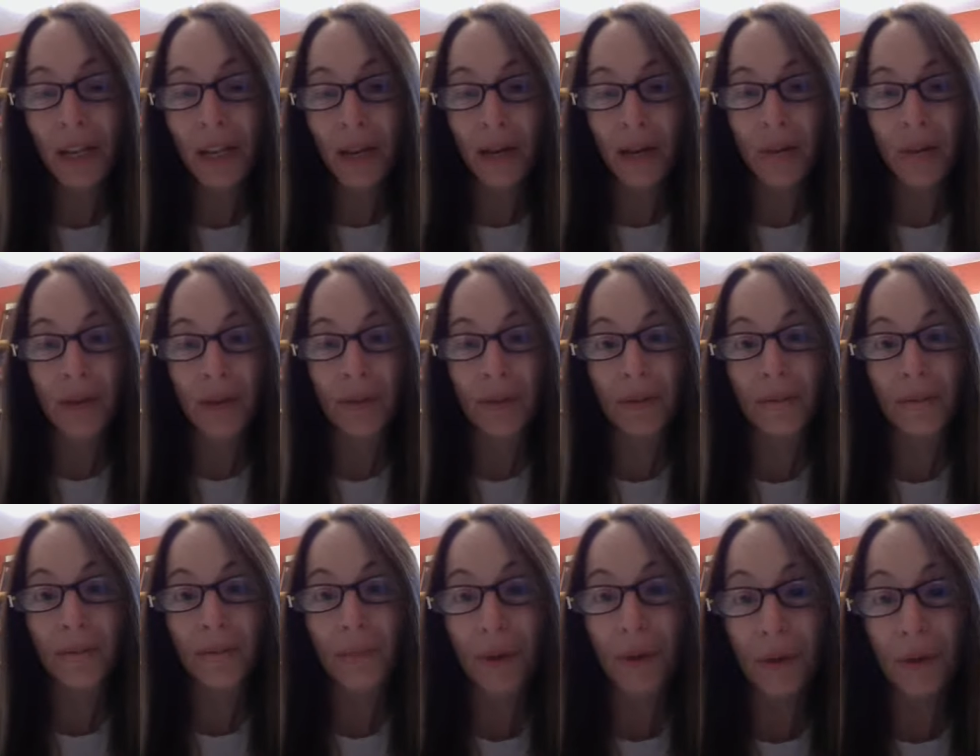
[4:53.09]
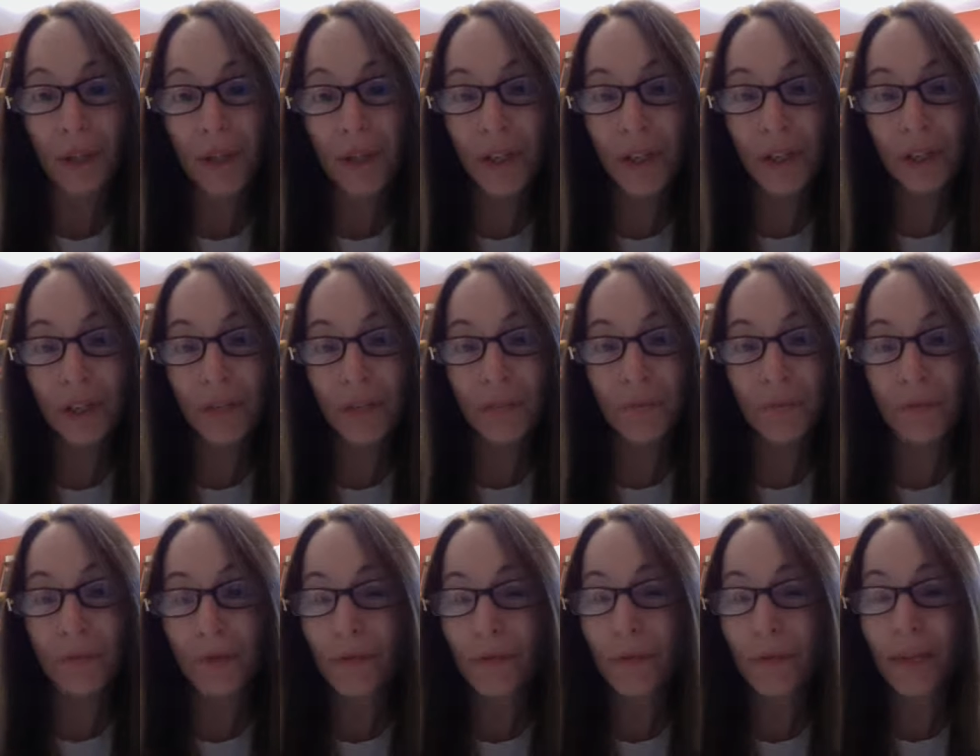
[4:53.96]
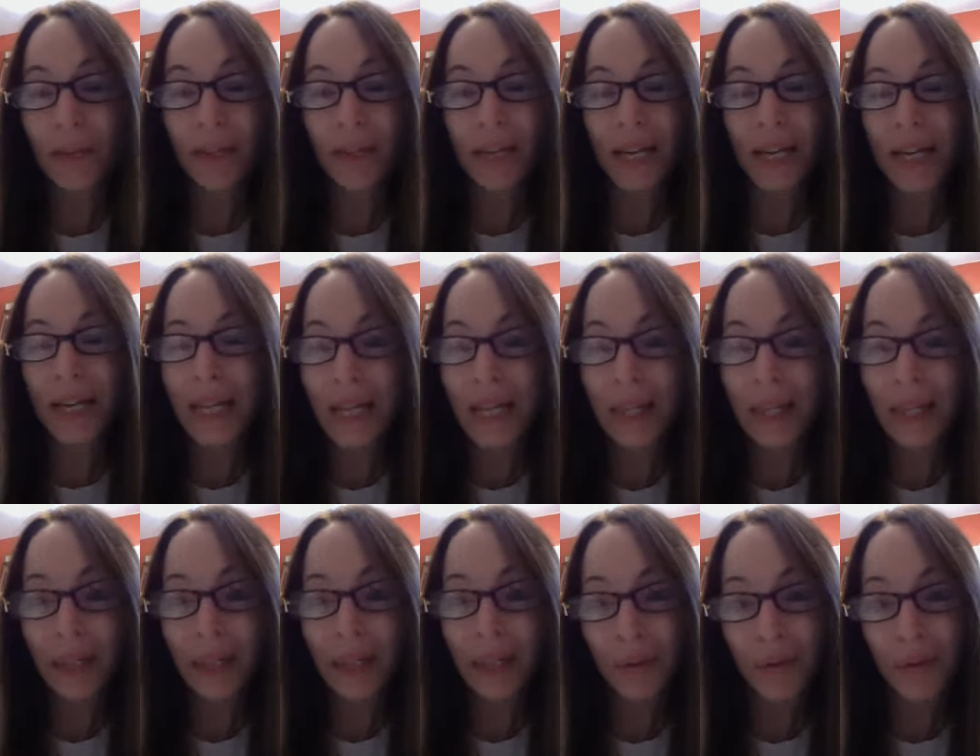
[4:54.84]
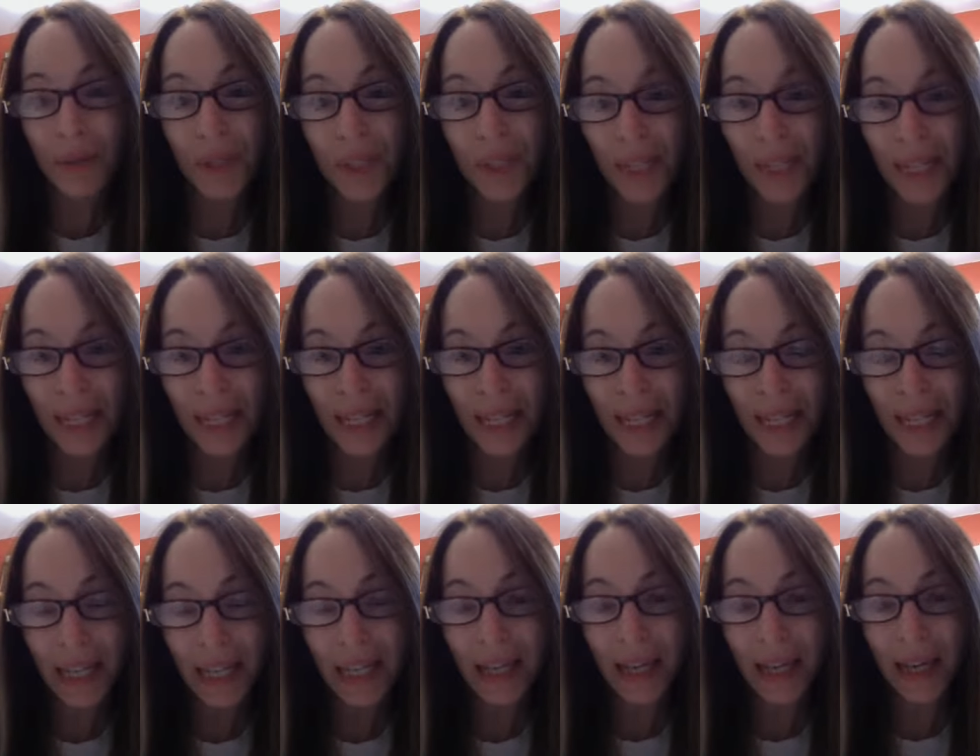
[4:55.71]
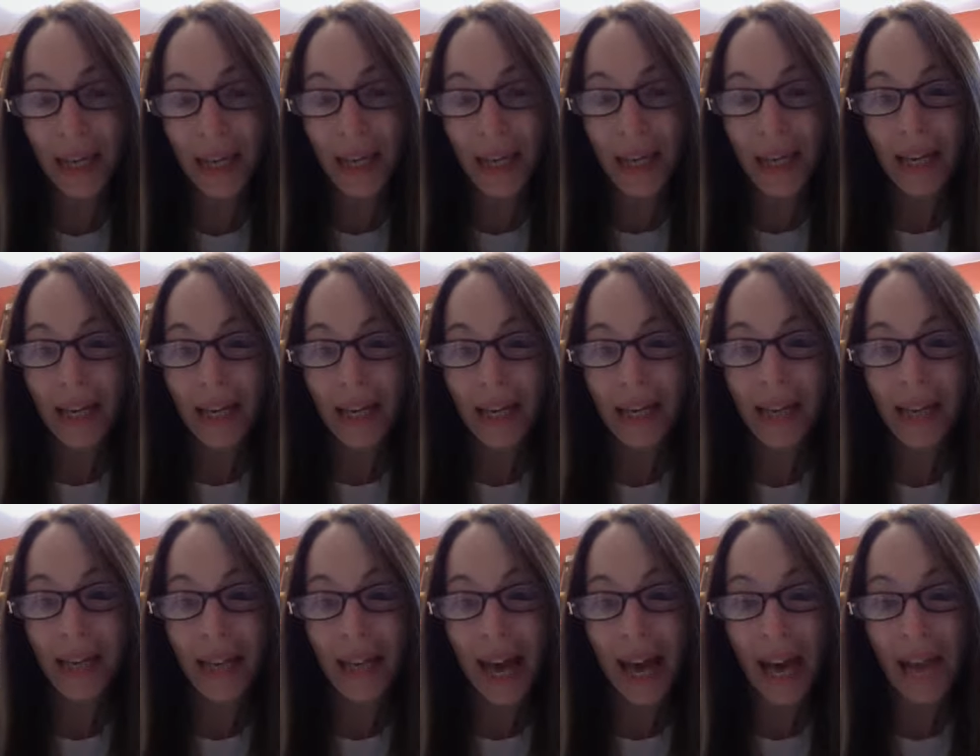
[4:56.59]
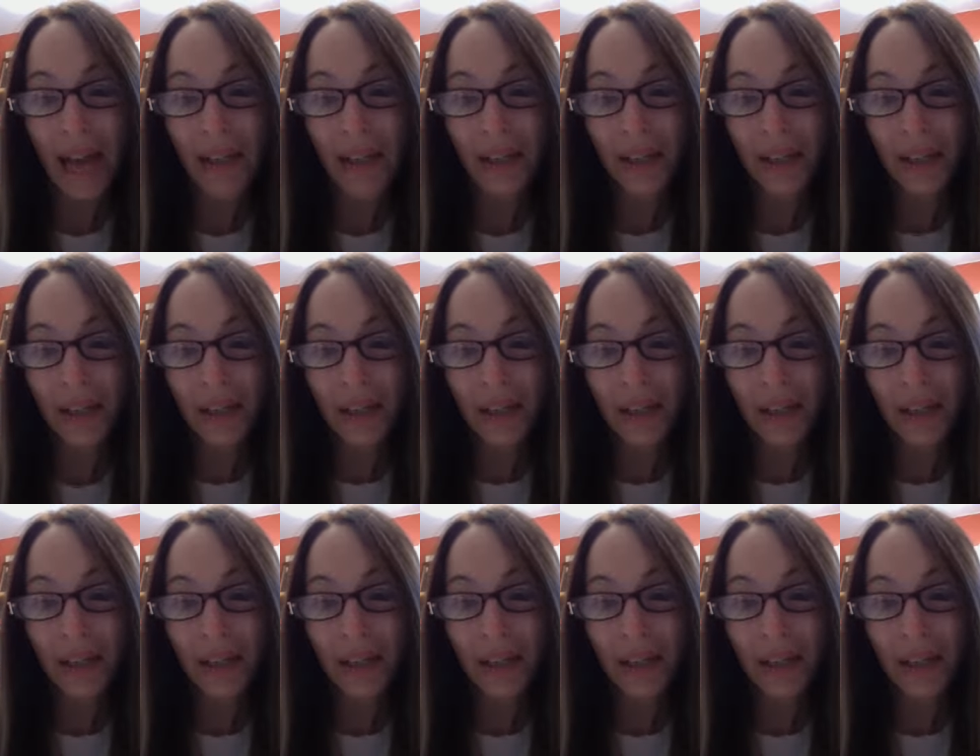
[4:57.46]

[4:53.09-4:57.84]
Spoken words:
about the motions and movements, anything you see in that